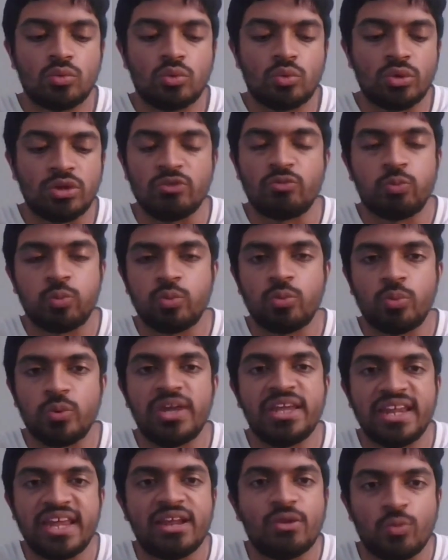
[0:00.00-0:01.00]
If
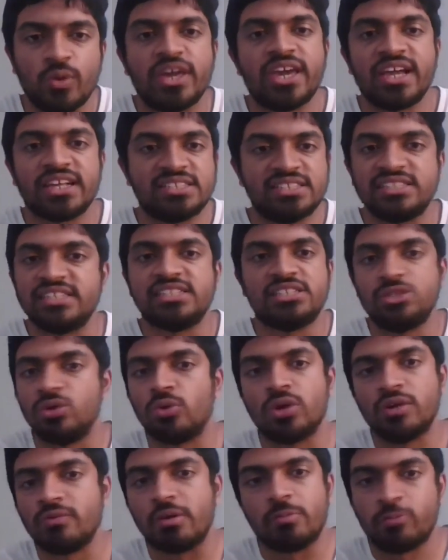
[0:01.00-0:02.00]
we need wickets, it's the
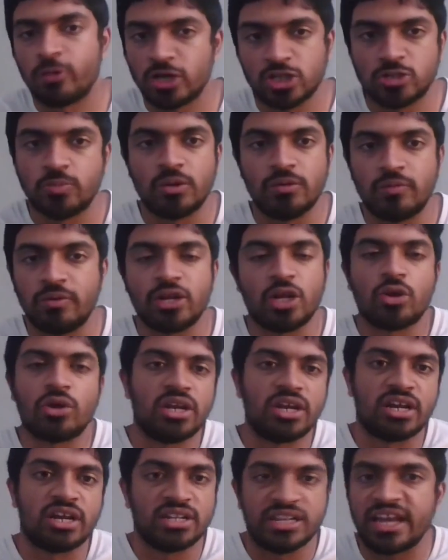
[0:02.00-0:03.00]
only way possible. We're not going
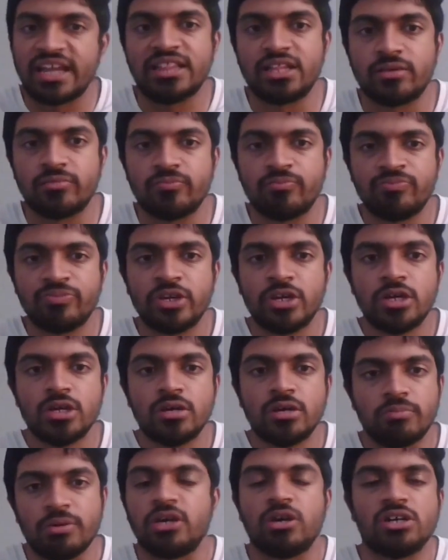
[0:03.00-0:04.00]
to contain them
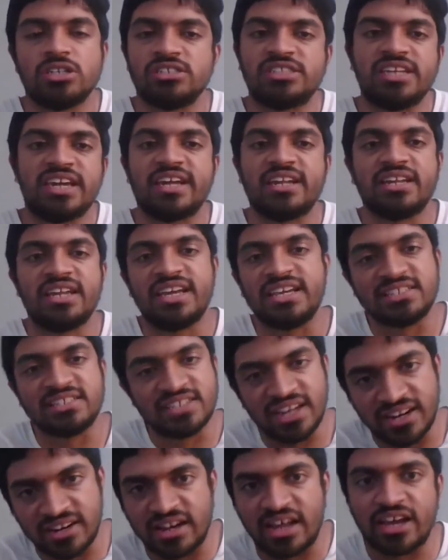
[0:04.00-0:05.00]
because they can
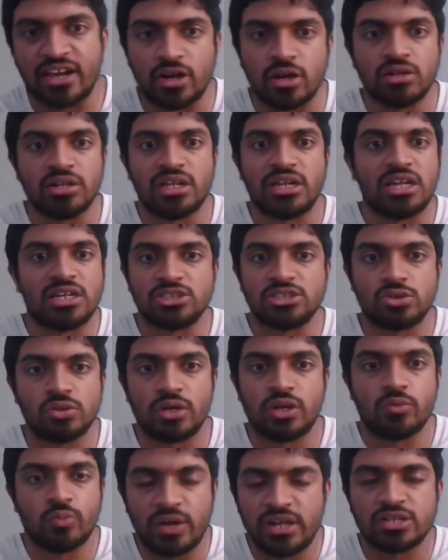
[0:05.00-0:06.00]
easily drag it on the last
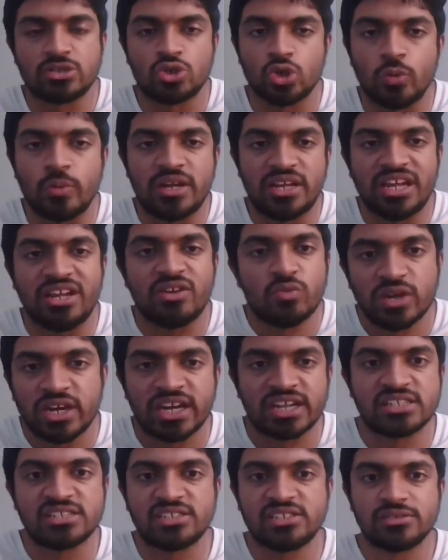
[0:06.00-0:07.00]
over and win, so we need
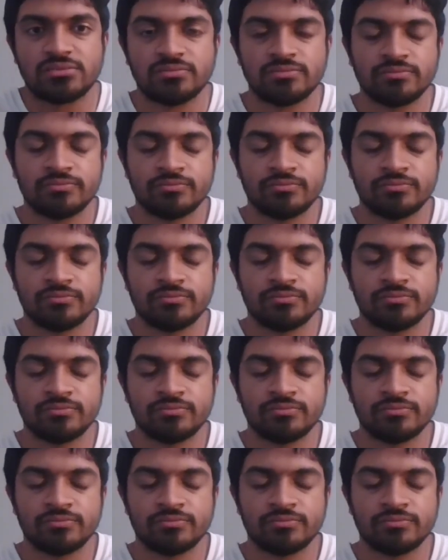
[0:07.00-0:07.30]
wickets.